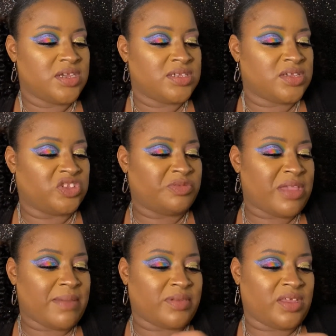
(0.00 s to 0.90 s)
So to be
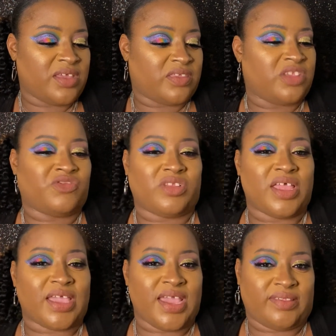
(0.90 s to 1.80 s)
able to get this for
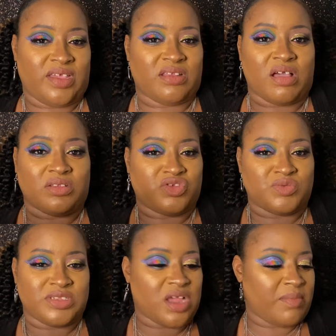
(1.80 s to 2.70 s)
like $18
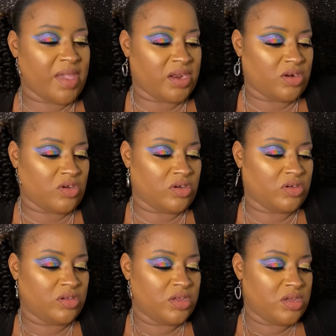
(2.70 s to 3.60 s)
was not bad at all.